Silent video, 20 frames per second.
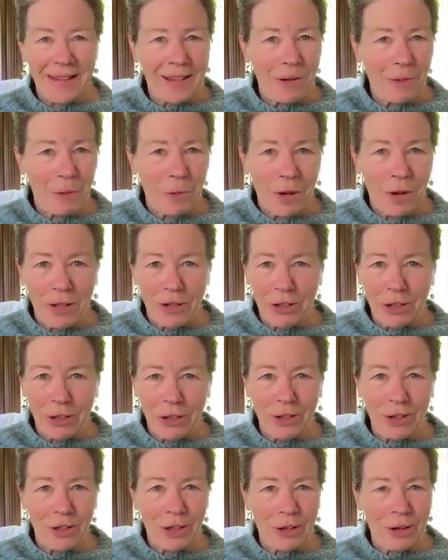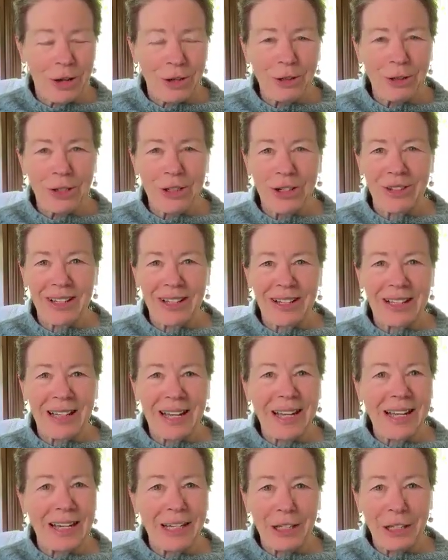whether you're the coach or the
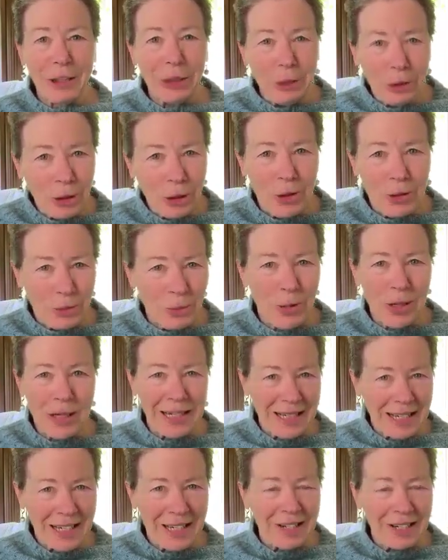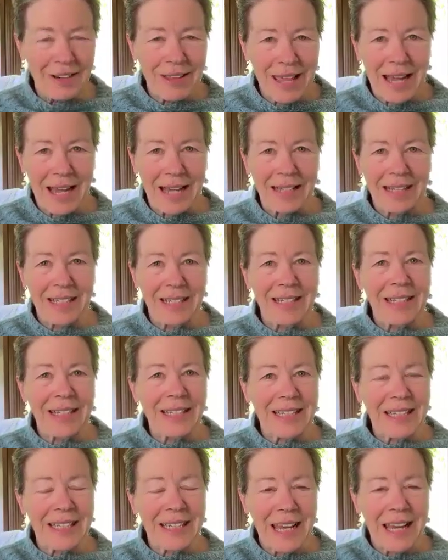client, you don't want to hear that because
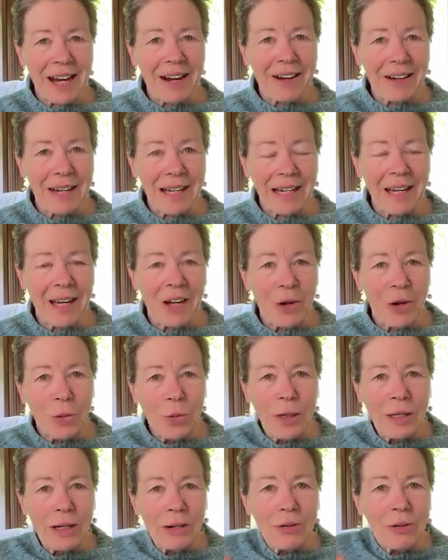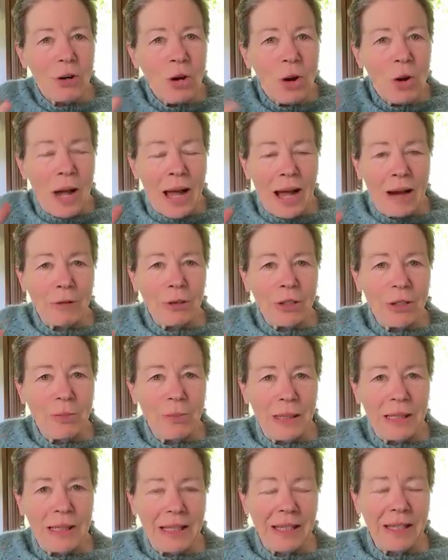it's scary. We don't know how to
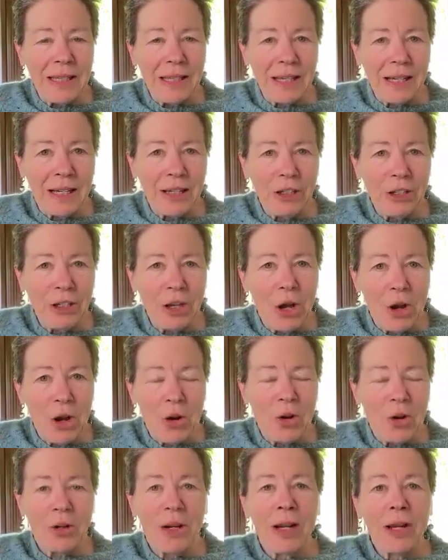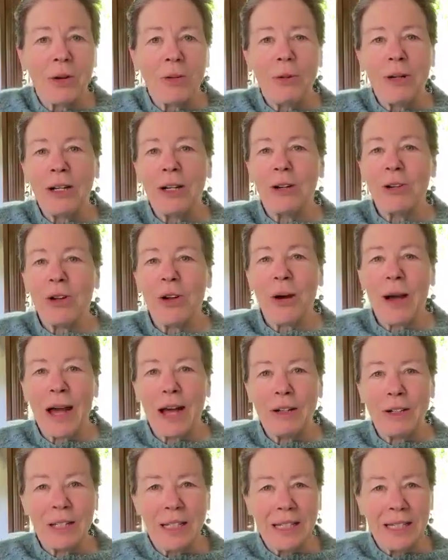be in the unknown. We don't know
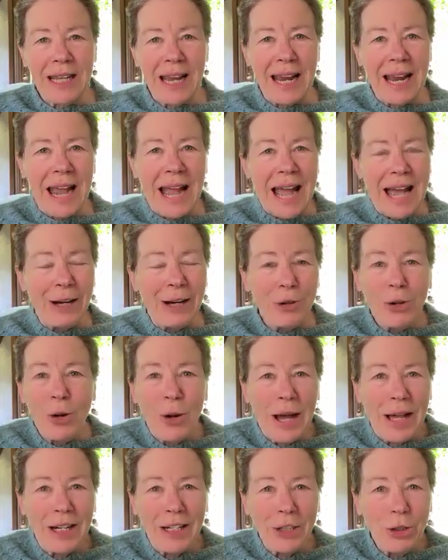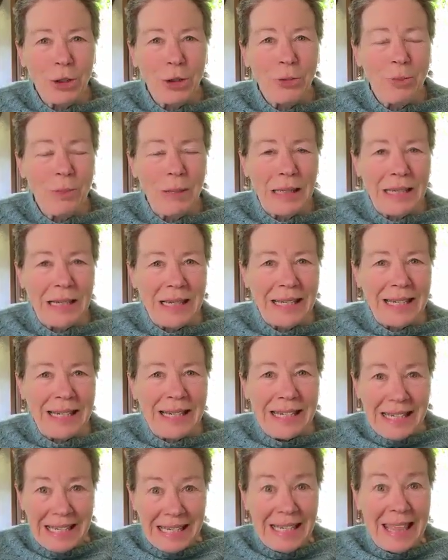how to say, I don't know how to do me
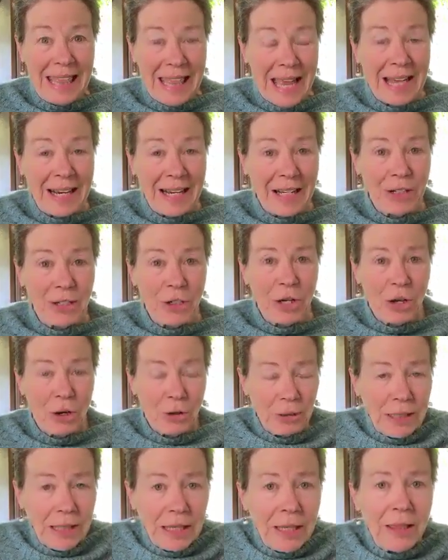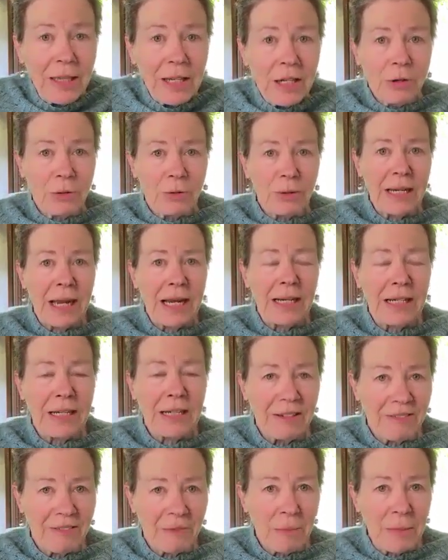in that unknown, in the
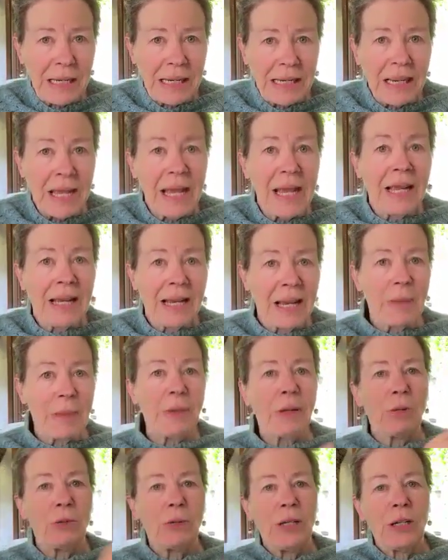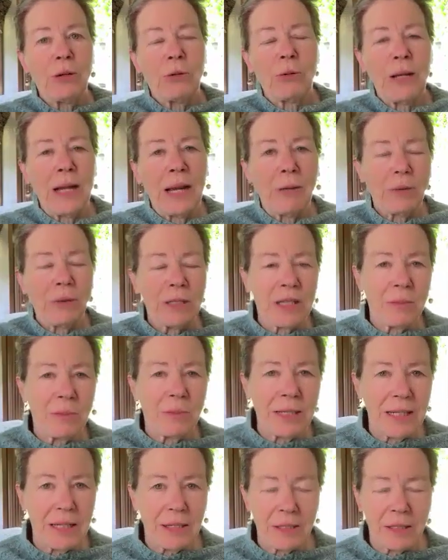creating of me. Let me recreate what
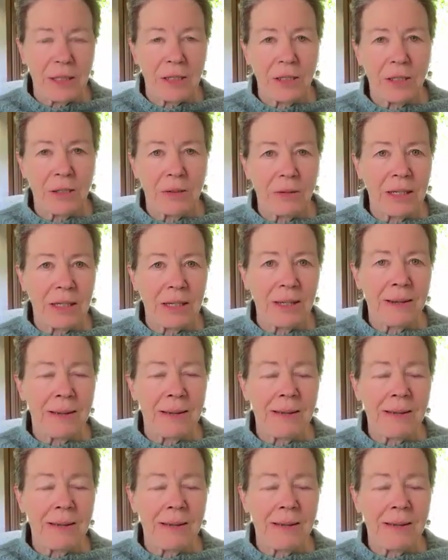somebody else is doing.